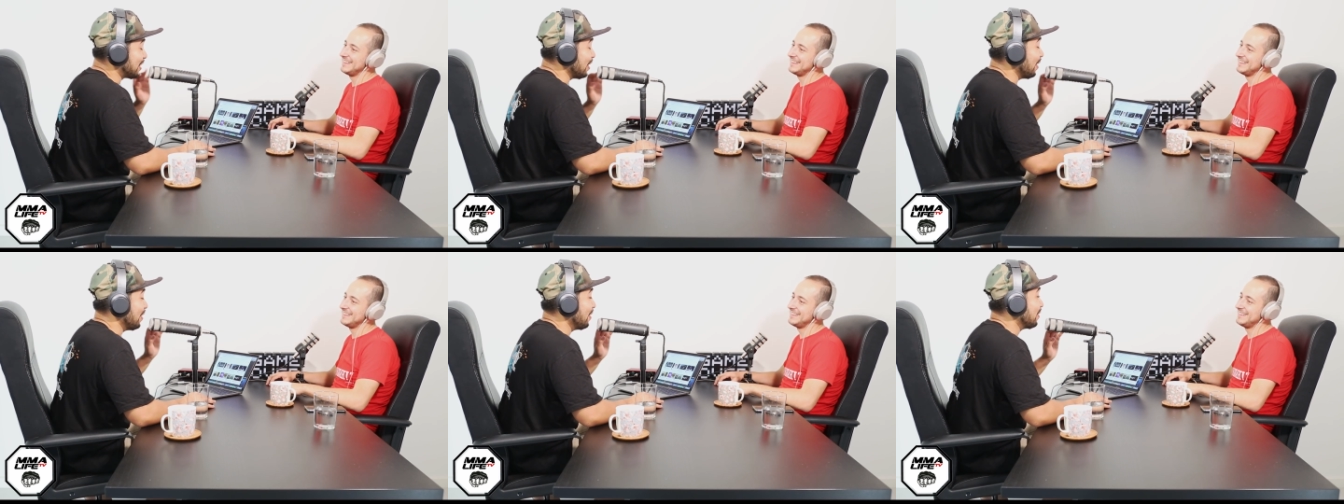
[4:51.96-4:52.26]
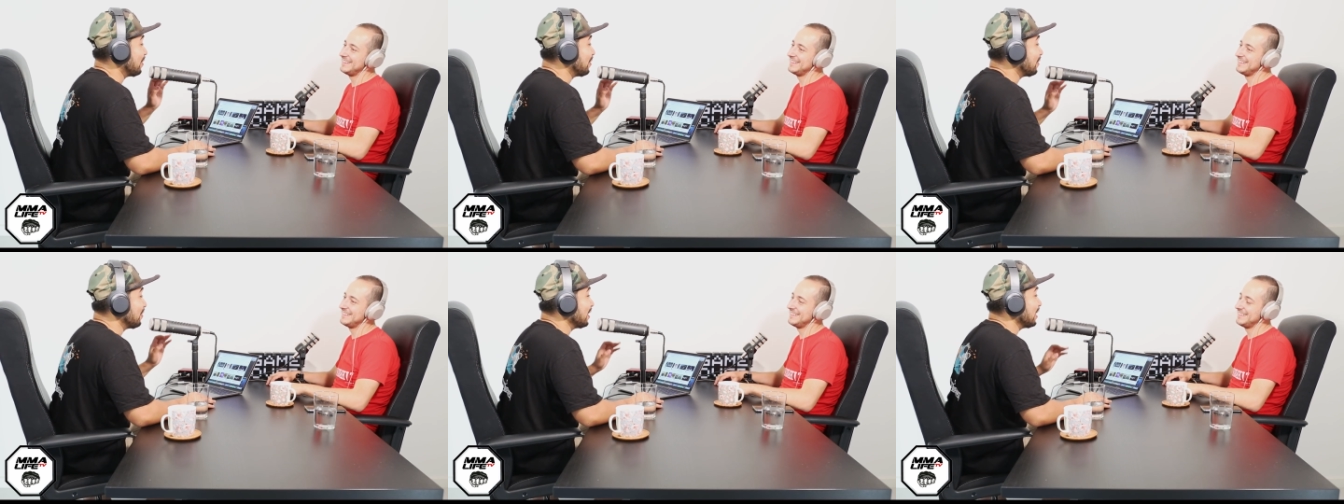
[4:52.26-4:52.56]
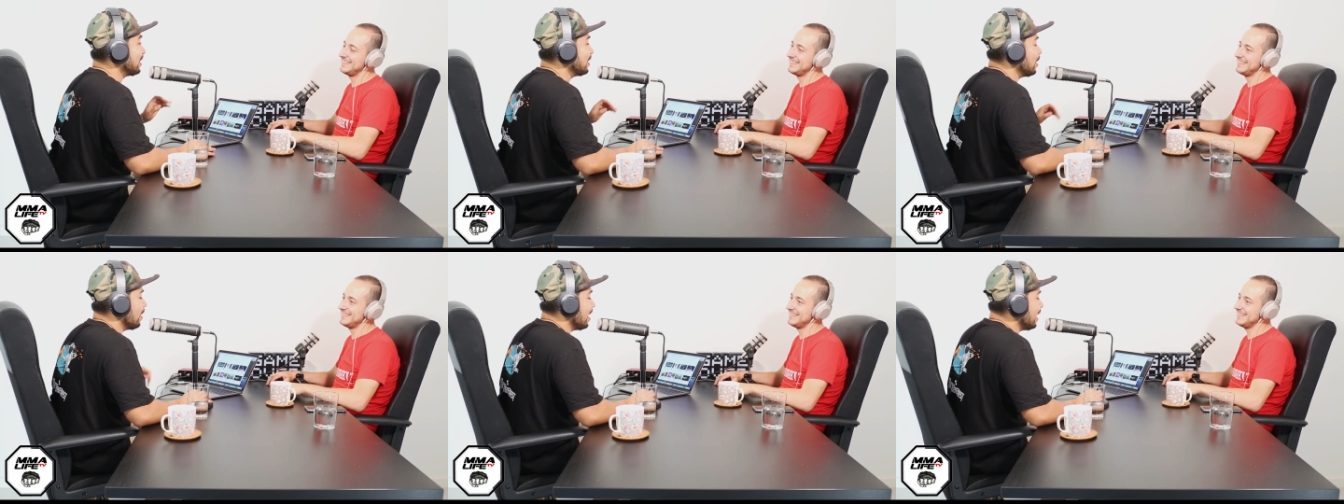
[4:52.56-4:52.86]
don't
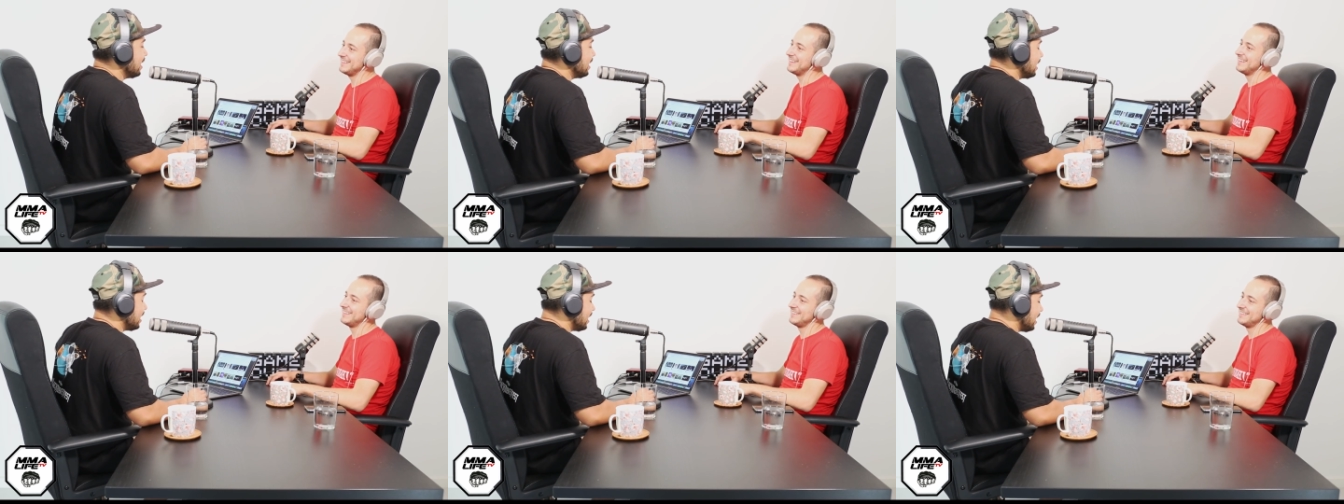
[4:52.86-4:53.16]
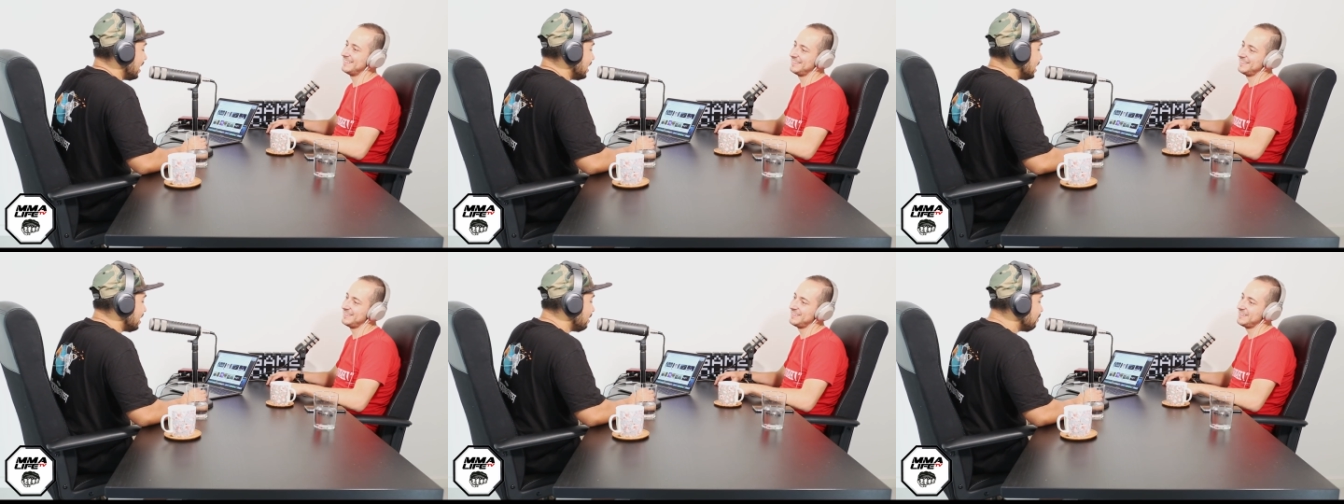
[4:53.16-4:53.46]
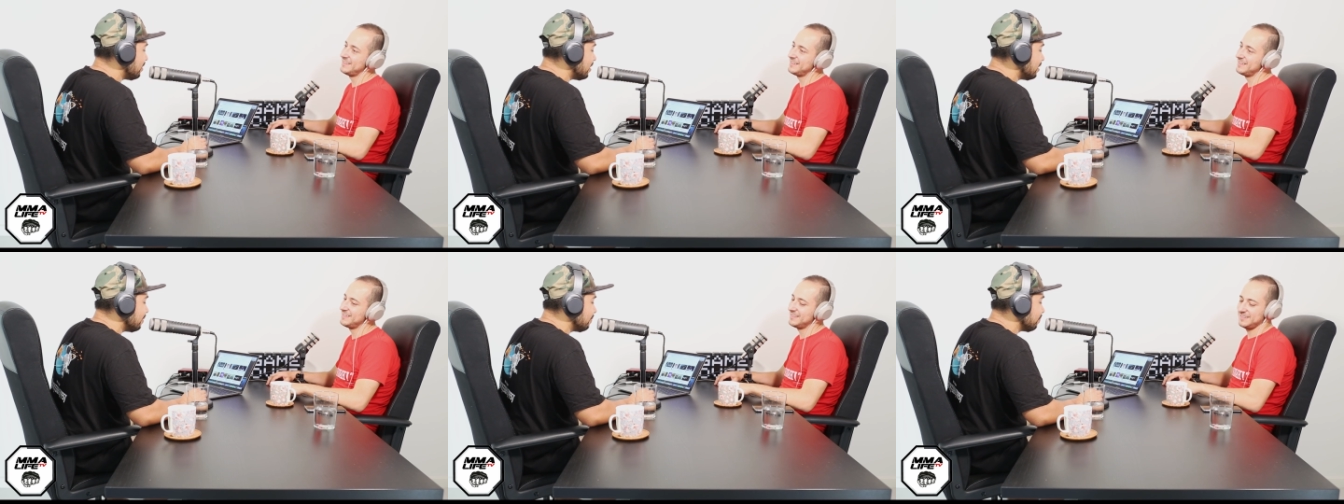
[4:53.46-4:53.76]
really know, and and
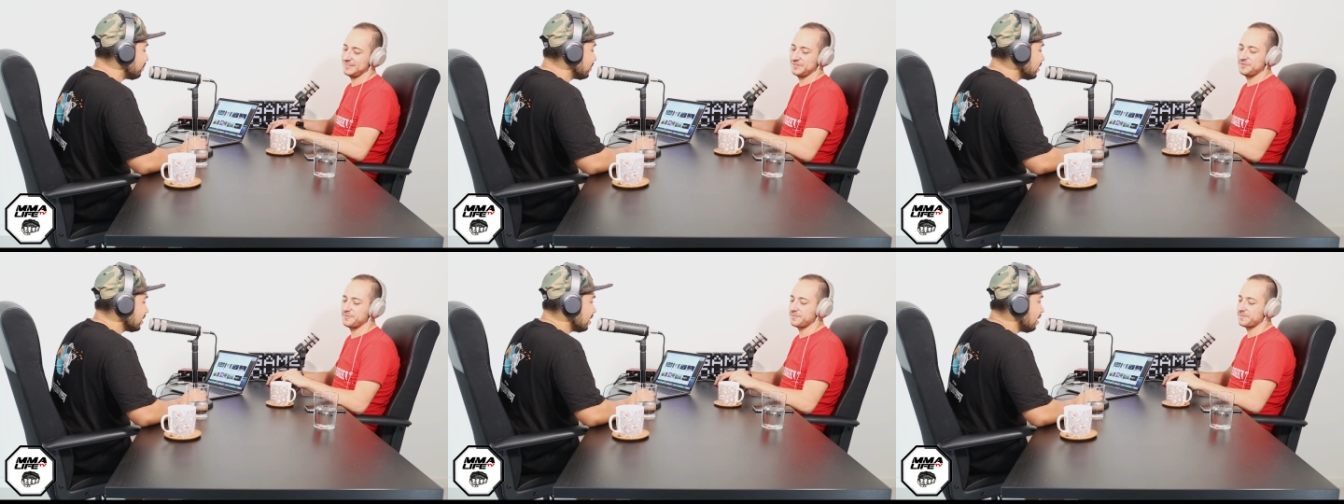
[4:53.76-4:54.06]
even.